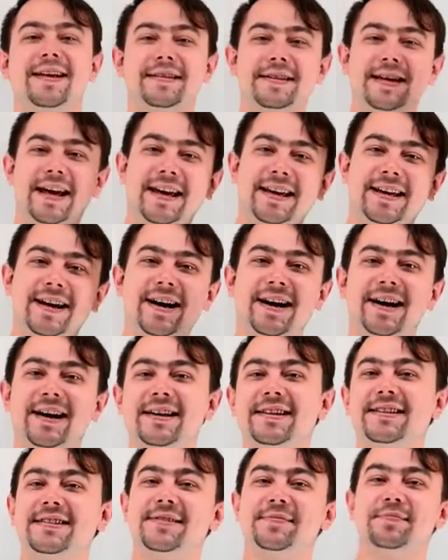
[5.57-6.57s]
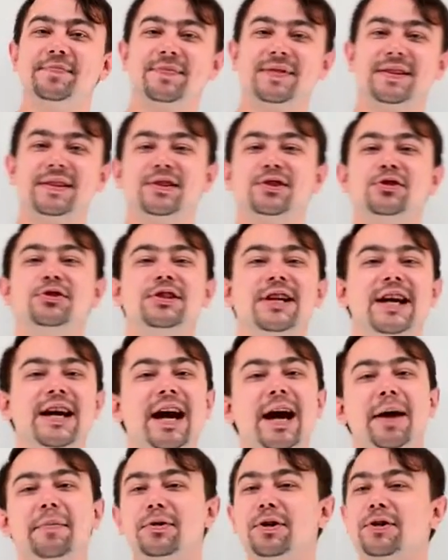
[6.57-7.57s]
Hey guys! Today
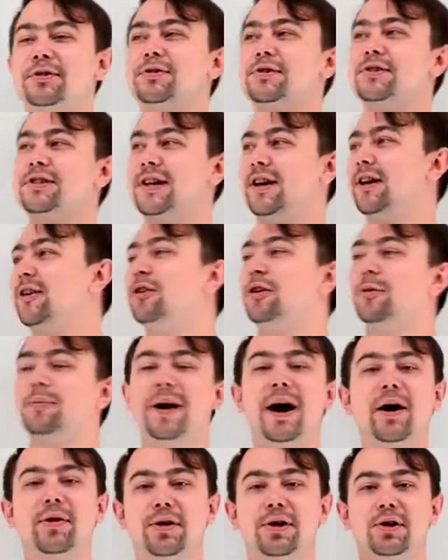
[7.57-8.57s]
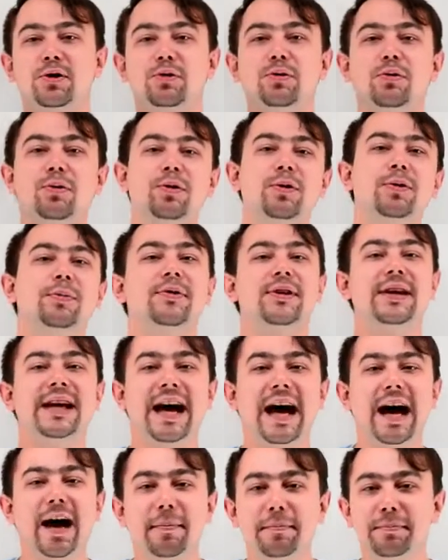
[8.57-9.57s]
I'm going to tell you about the Coulomb, the
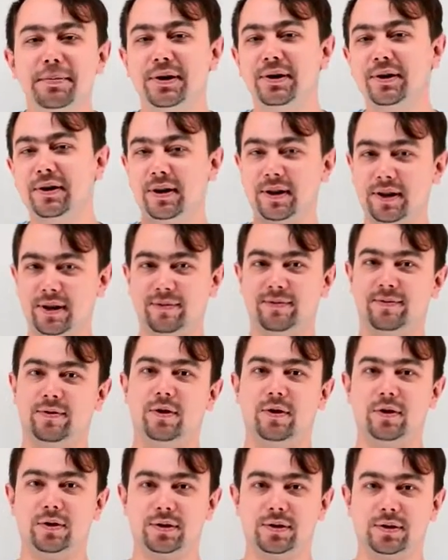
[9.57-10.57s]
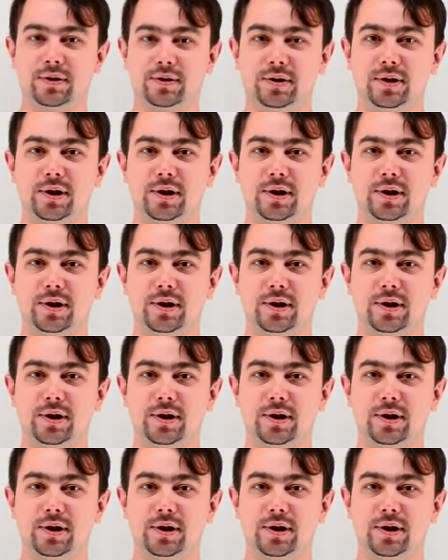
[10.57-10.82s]
ampere and the volt.